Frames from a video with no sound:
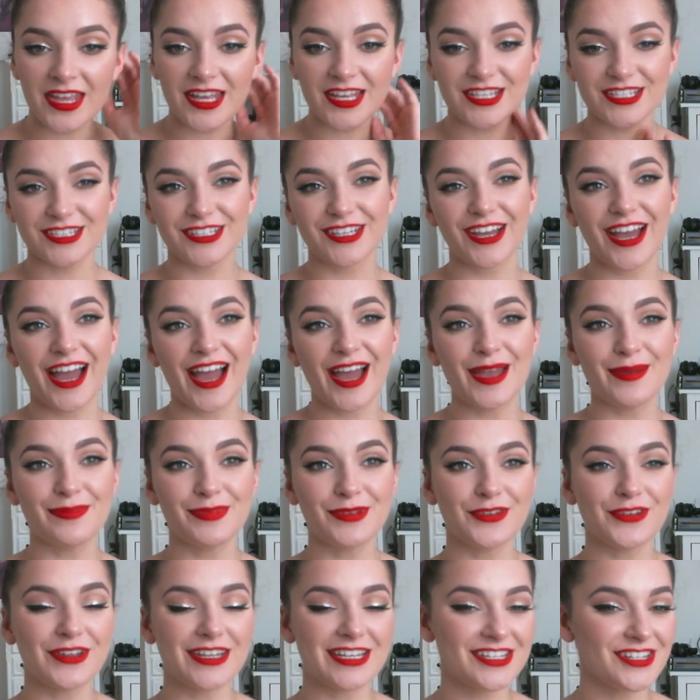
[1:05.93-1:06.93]
So I hope
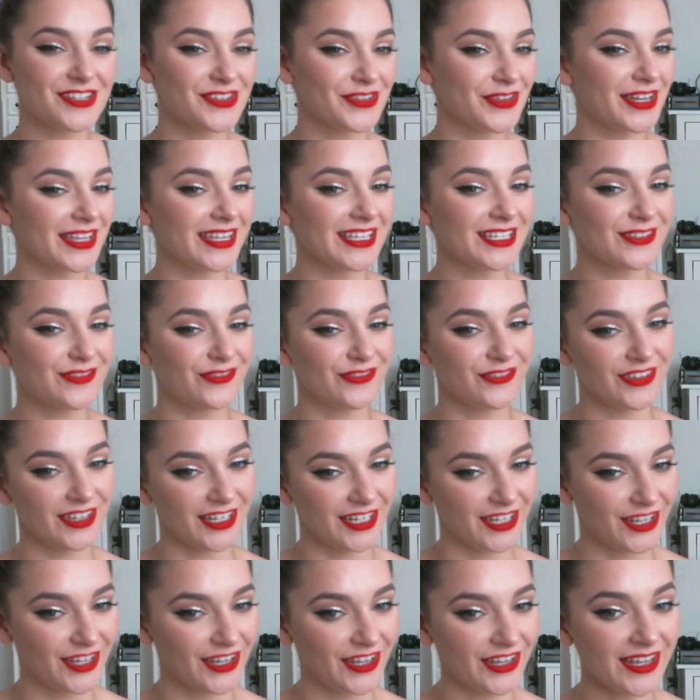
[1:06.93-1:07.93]
you enjoy this
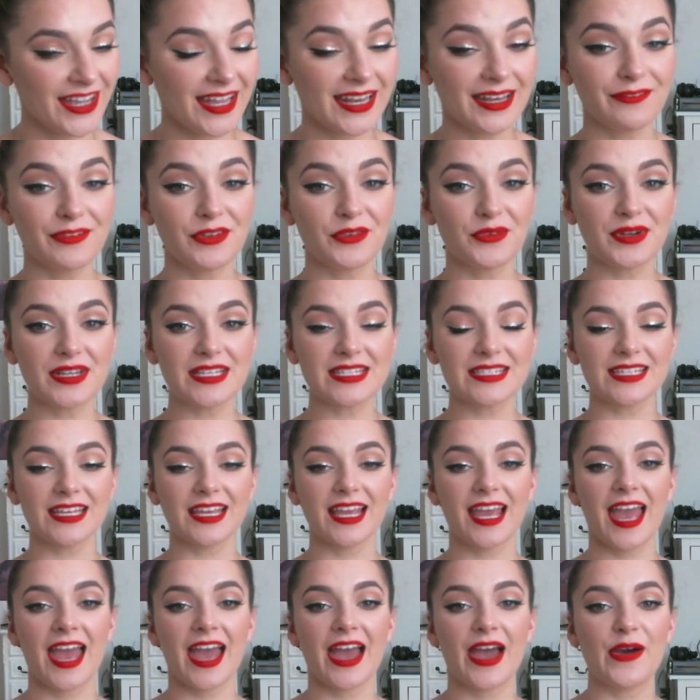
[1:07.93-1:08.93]
video, and if you want to see
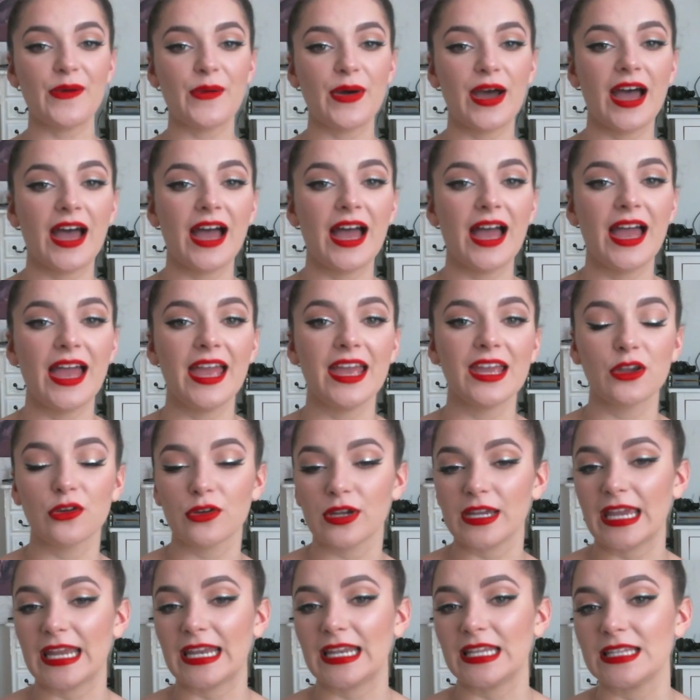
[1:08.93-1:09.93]
how I
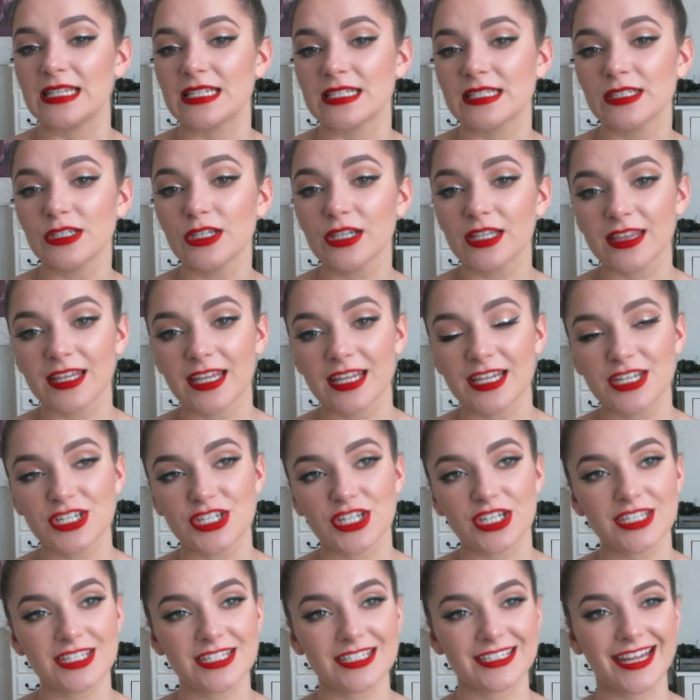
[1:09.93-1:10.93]
created this look, then
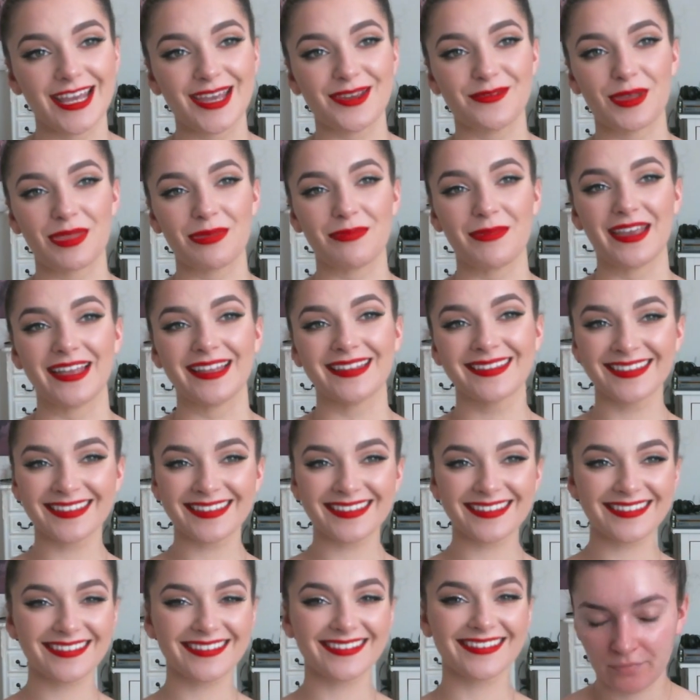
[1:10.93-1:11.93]
just stay with me.
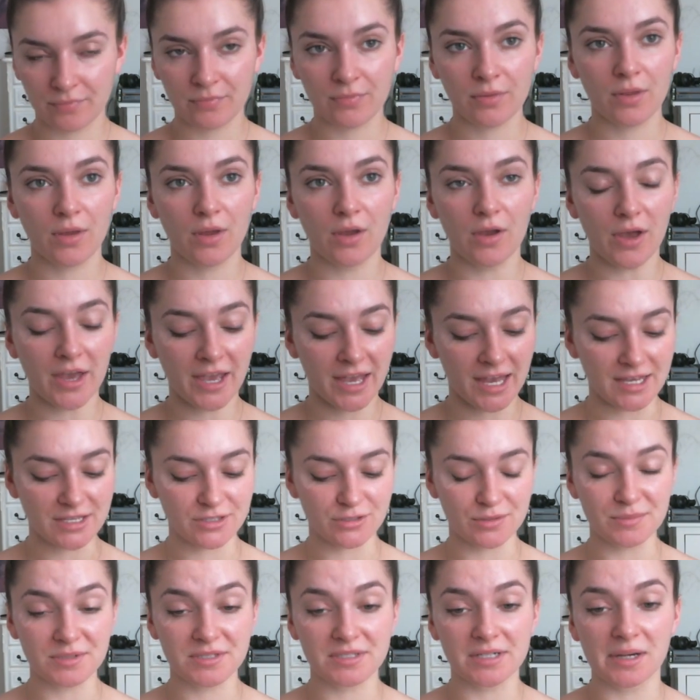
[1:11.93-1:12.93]
Okay,
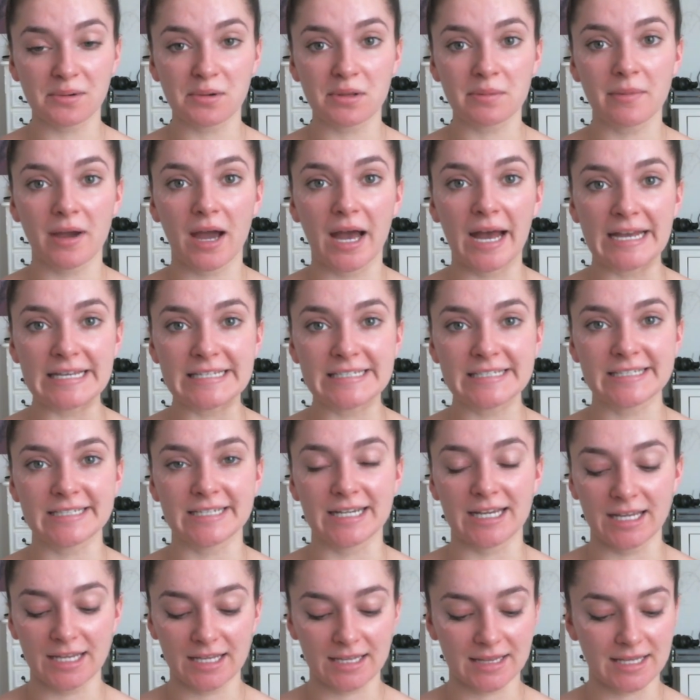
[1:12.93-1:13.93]
so I'm starting with my eyes
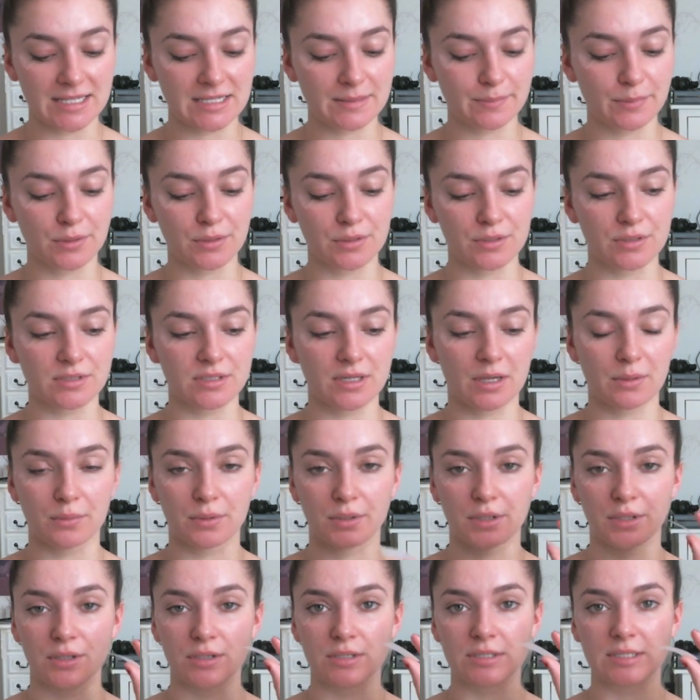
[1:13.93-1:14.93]
today, and that's because I want
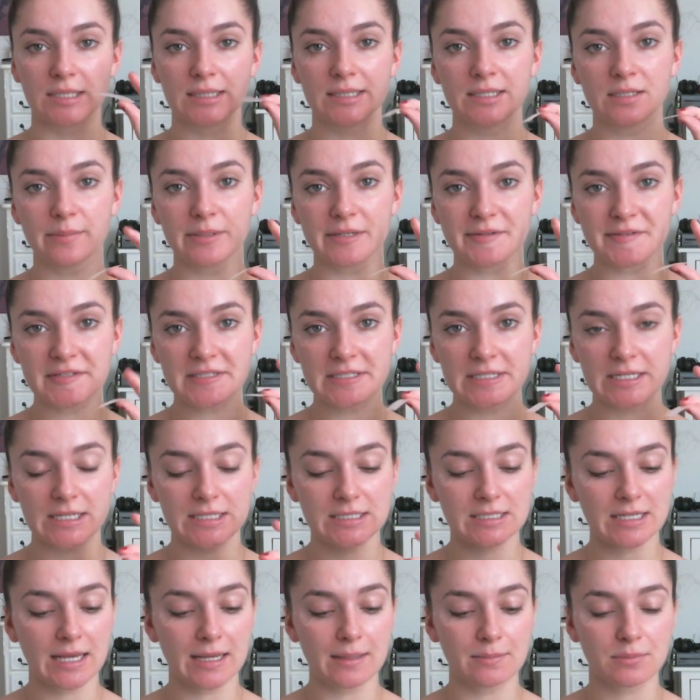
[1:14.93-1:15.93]
to use a little bit of sticky
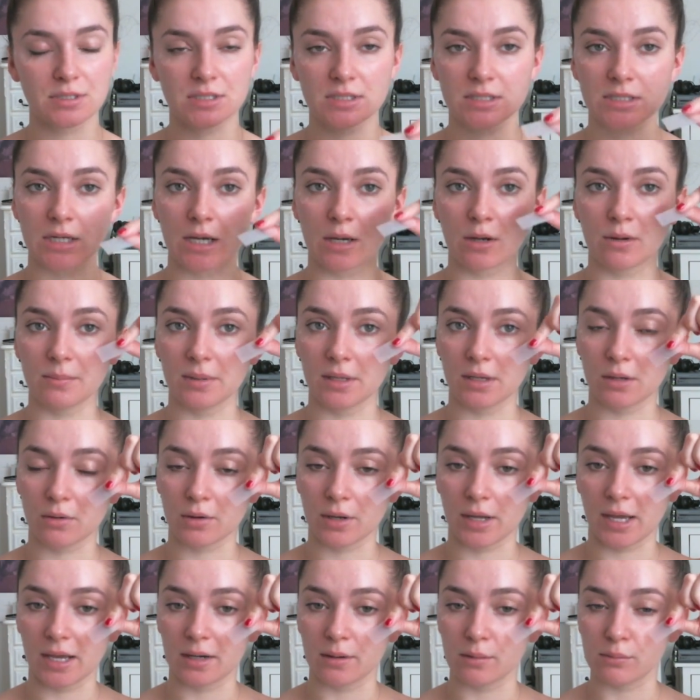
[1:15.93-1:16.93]
tape just to help me
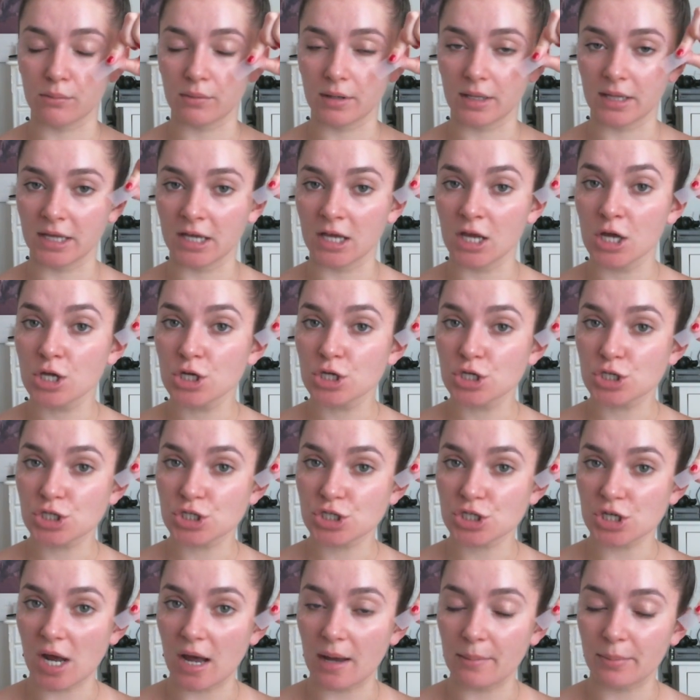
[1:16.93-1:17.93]
create a really
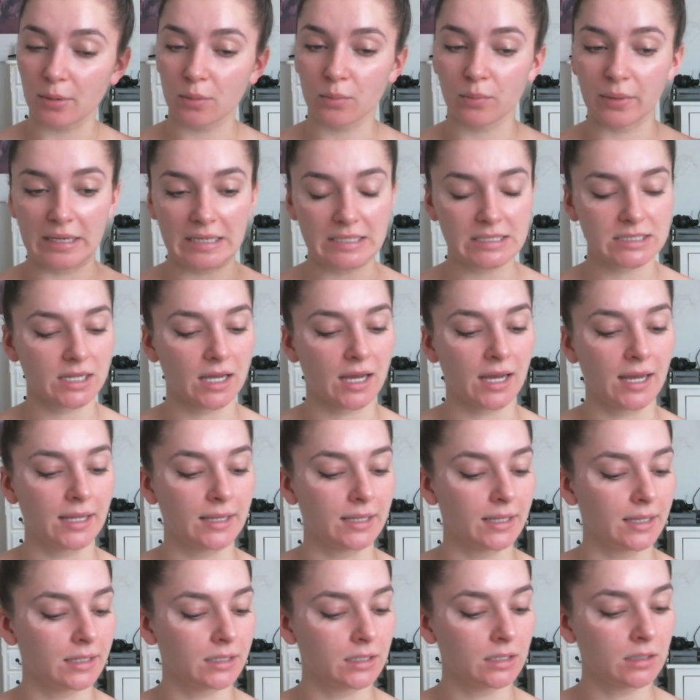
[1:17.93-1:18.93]
sharp winged
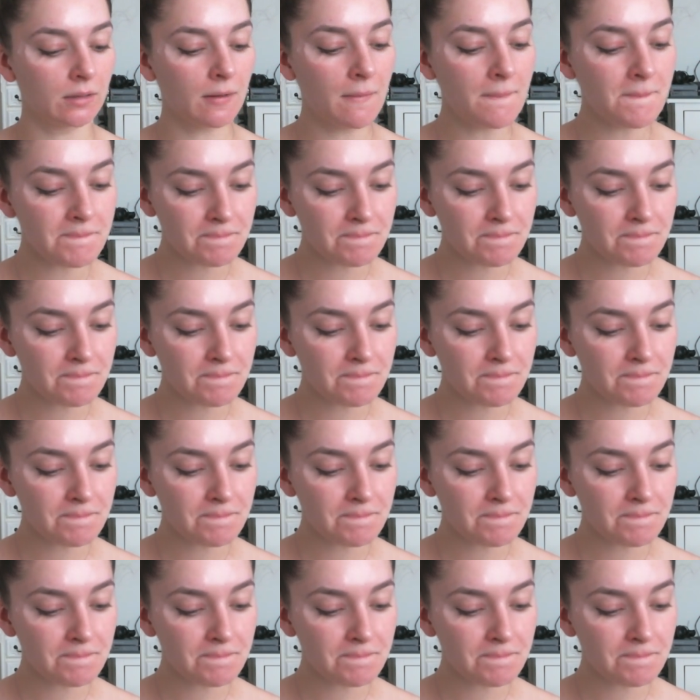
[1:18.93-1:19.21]
eyeliner.